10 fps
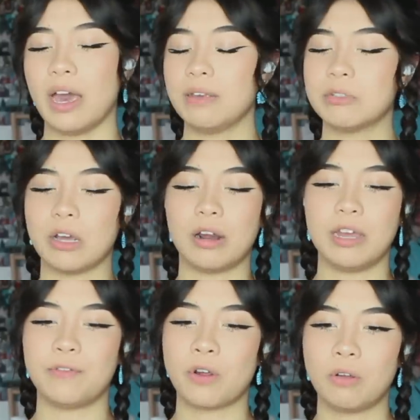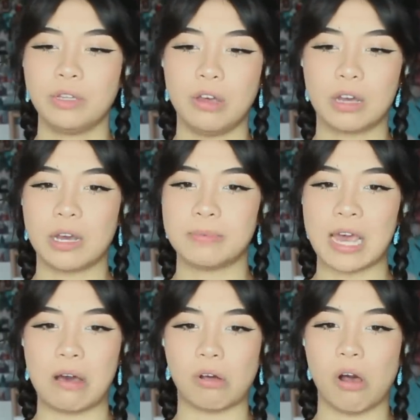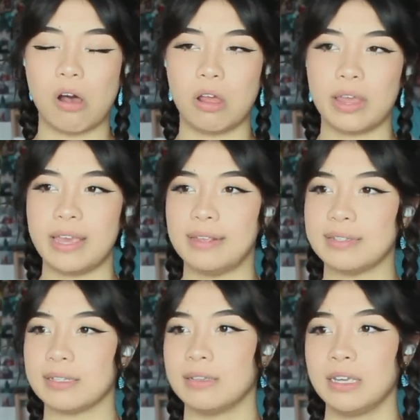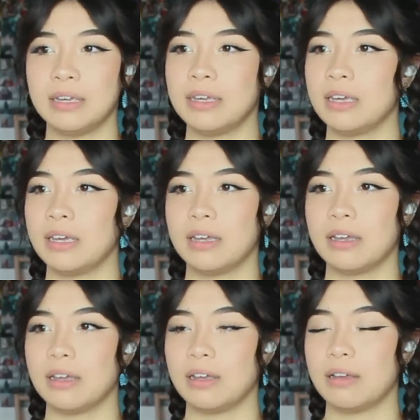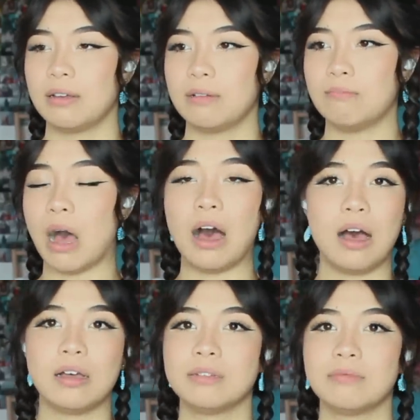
I'm sorry, if your only hookup to alcohol is Ma,